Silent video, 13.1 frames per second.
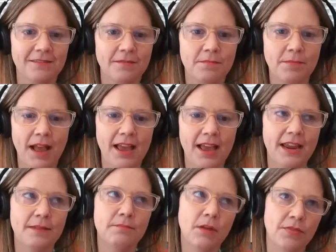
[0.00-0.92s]

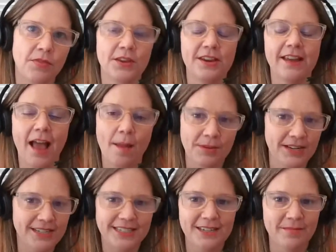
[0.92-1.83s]
bi monthly
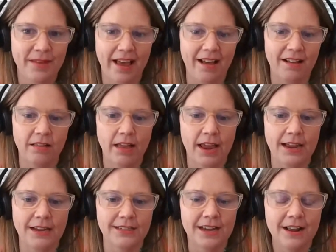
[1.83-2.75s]
happiness email
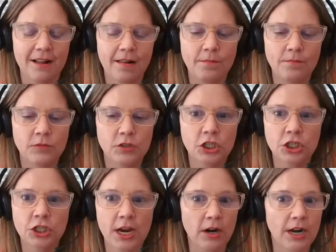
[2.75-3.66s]
and just
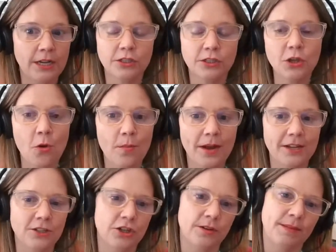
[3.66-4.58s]
sharing so
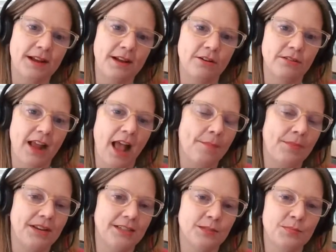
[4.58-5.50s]
much about
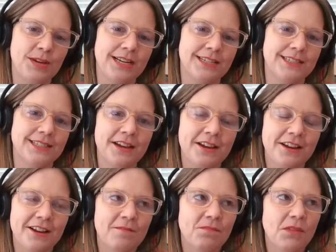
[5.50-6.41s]
happiness because.
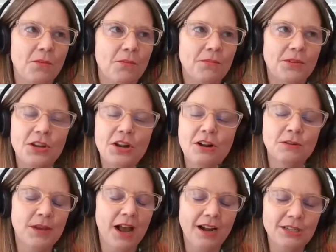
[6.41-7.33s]
You know, to
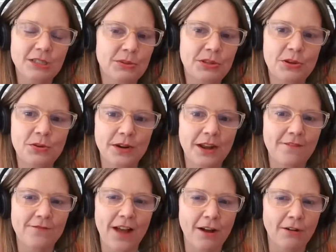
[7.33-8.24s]
be honest with you, what I
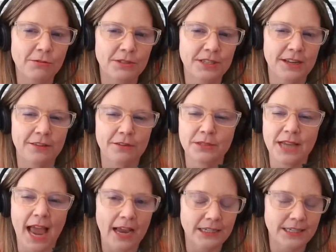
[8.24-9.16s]
found was like those
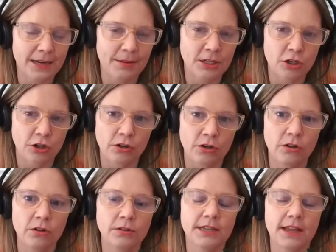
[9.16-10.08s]
academic
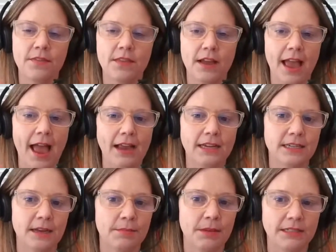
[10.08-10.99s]
journals and the
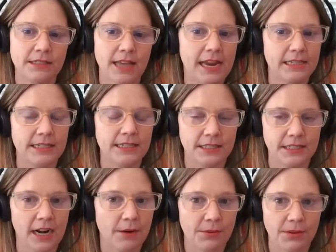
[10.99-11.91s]
academic scientists
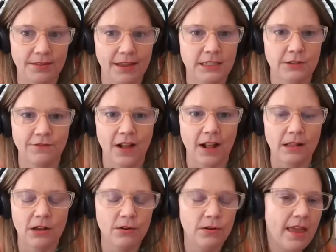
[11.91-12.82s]
that I really like to
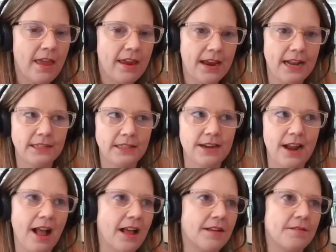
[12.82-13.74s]
follow. It's
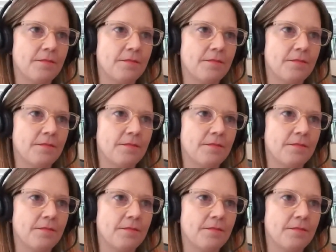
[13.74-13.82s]
not